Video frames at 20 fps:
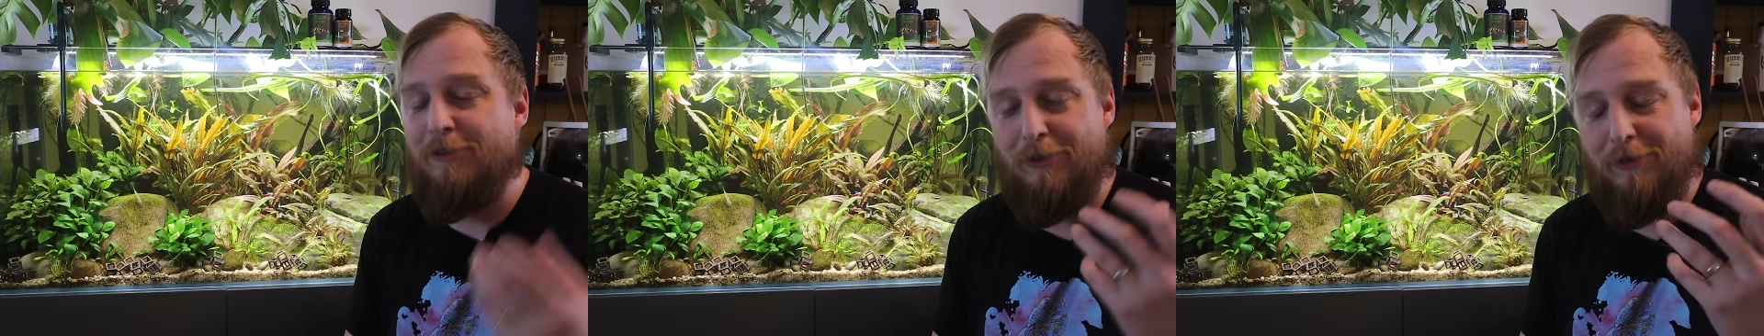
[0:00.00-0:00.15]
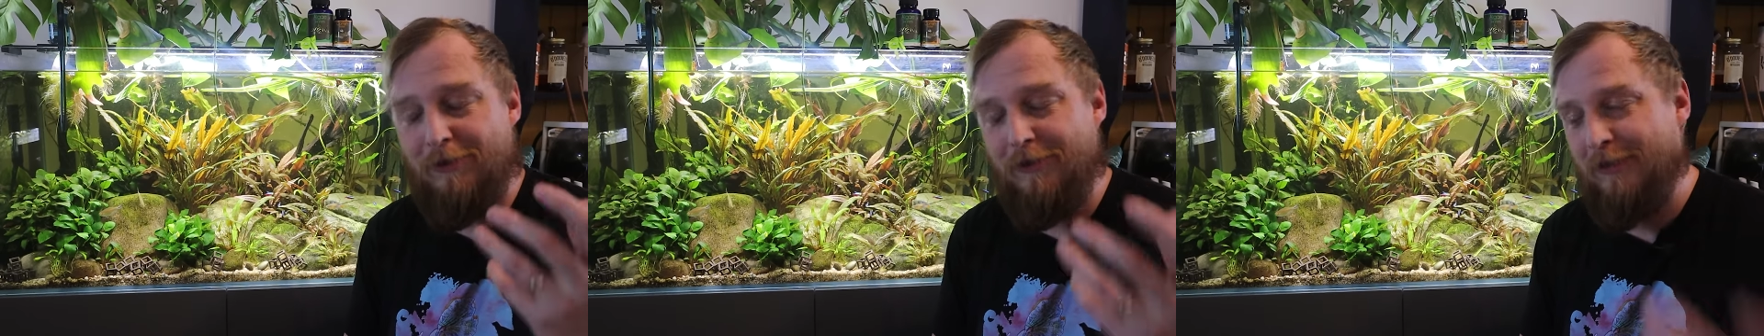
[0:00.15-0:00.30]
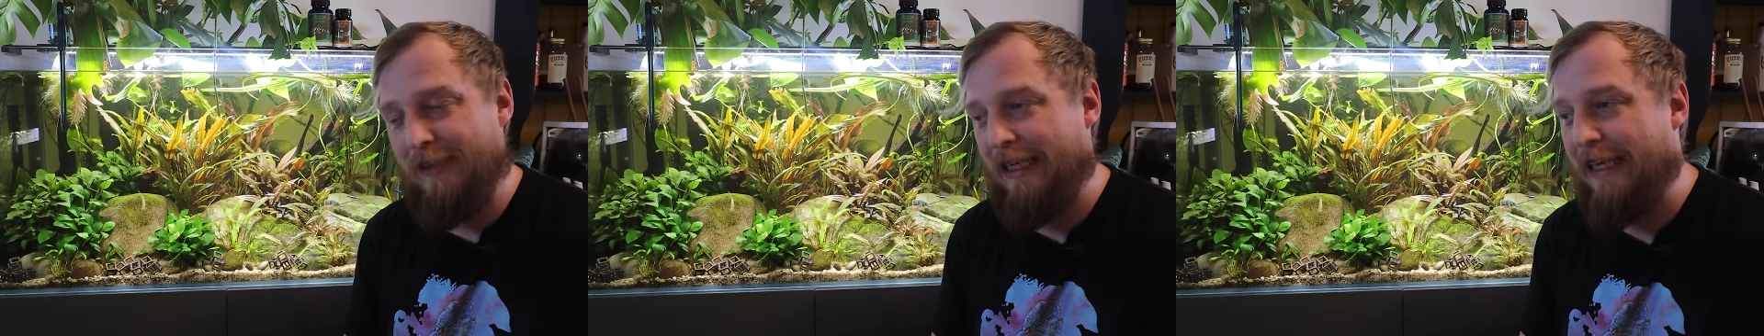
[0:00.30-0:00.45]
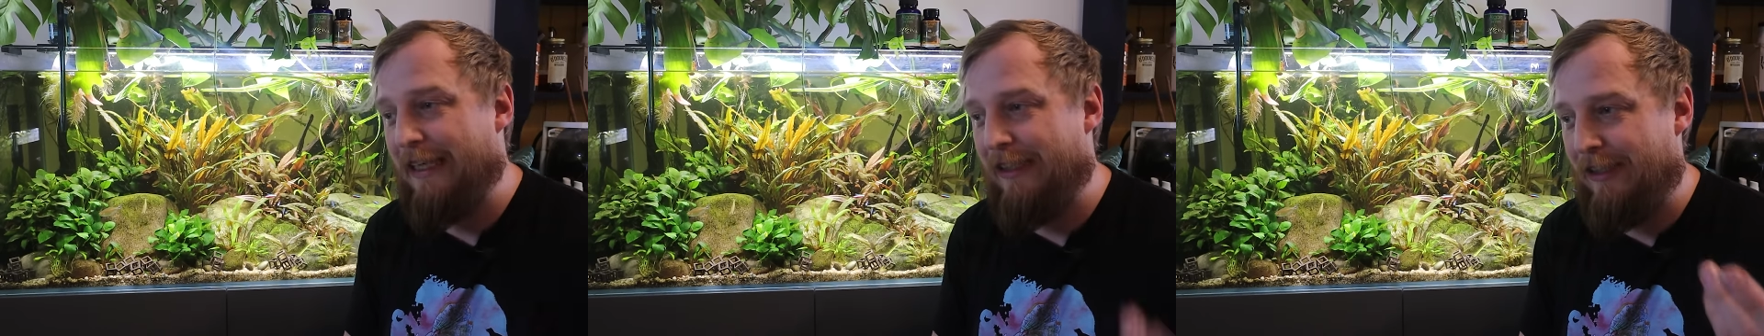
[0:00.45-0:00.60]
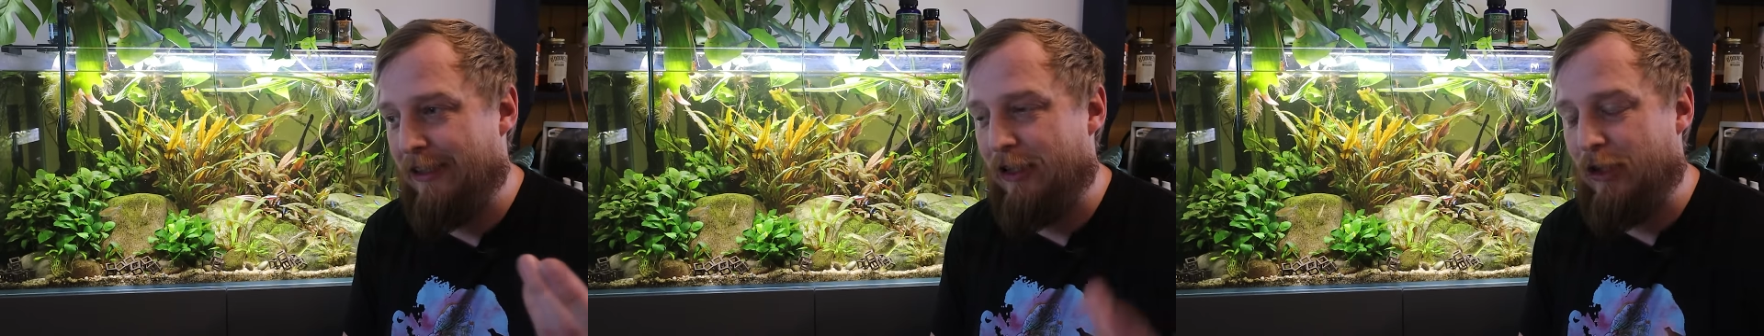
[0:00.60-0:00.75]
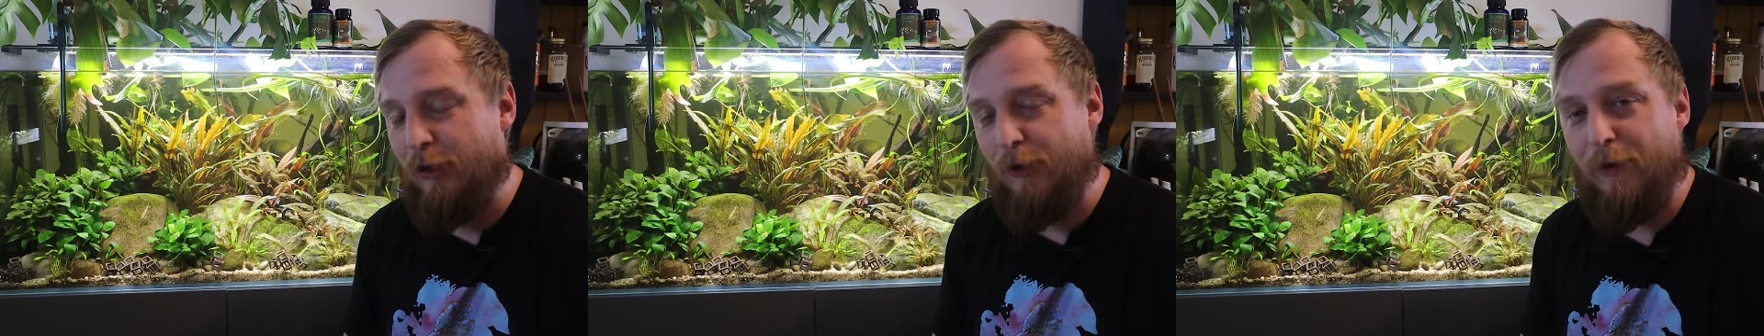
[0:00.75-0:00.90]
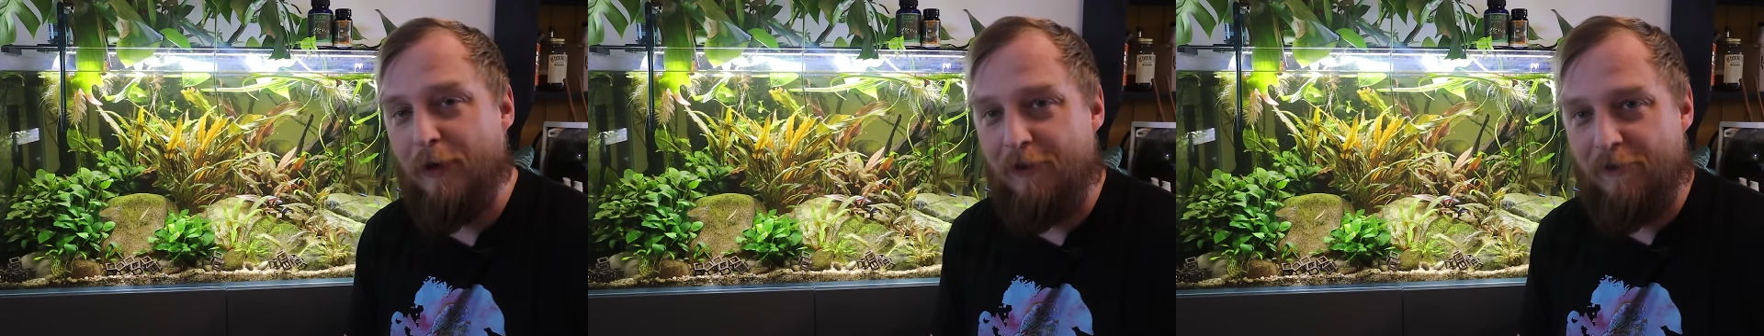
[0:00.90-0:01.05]
to the tank that
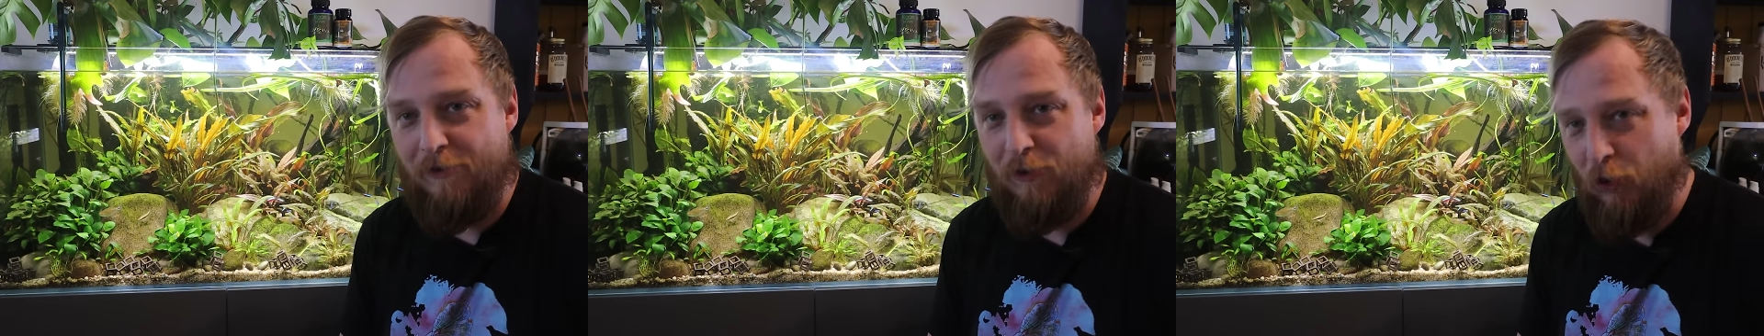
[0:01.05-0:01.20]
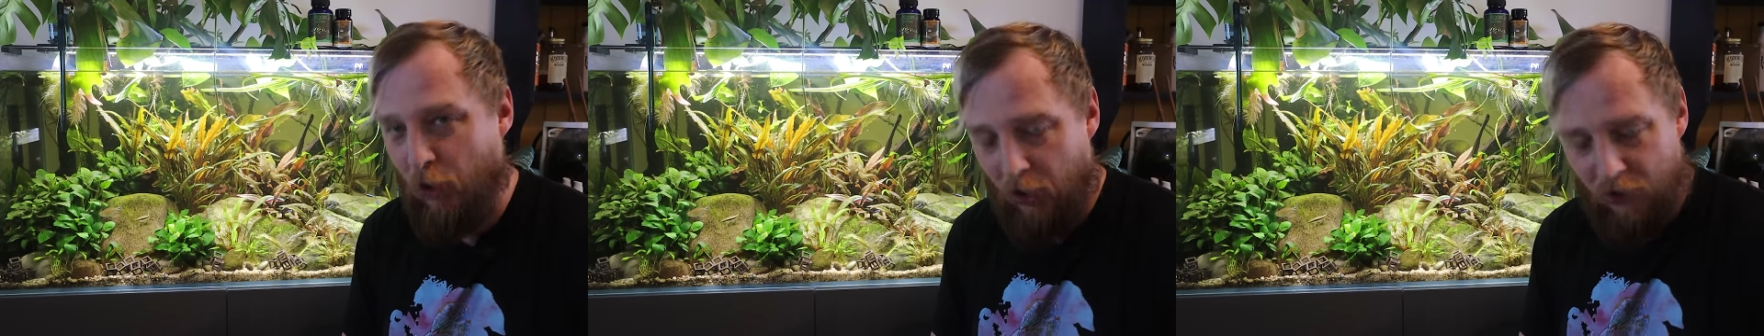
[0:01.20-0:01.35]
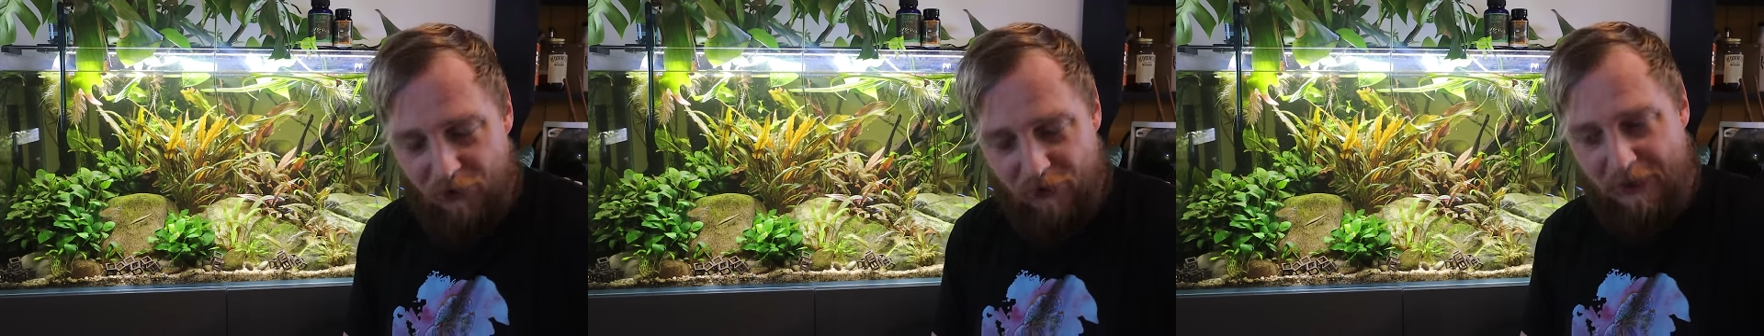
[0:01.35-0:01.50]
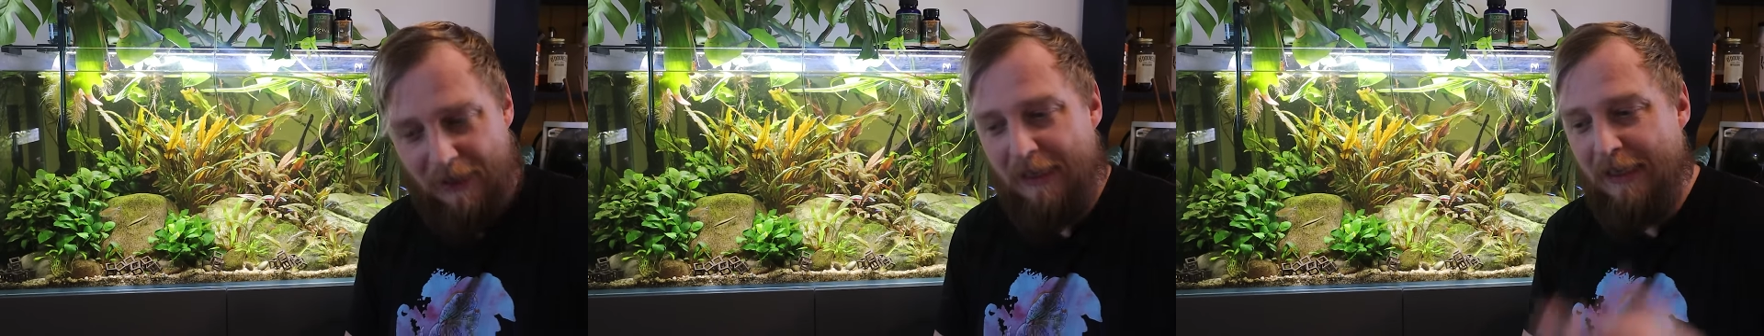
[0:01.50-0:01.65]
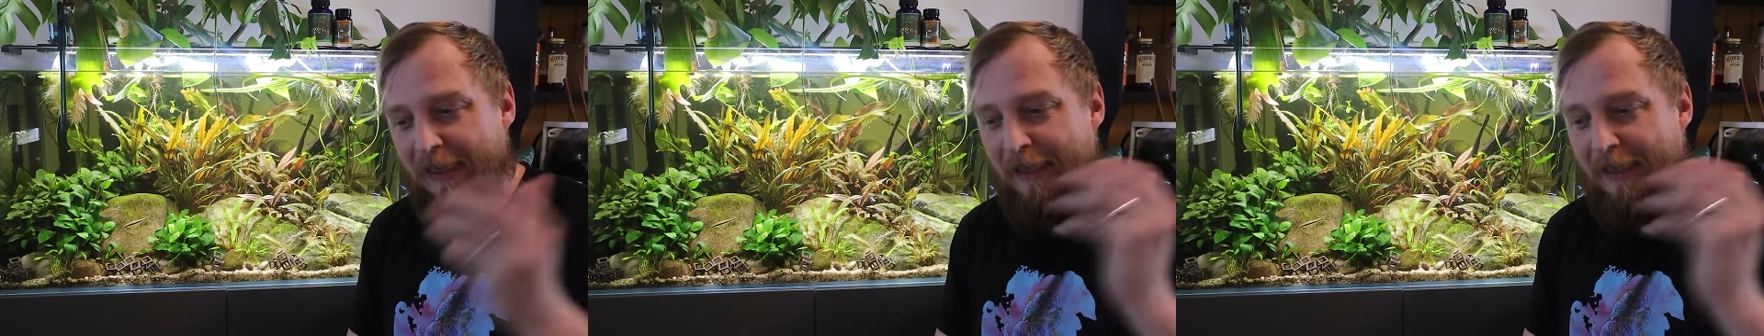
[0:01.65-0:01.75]
you have got.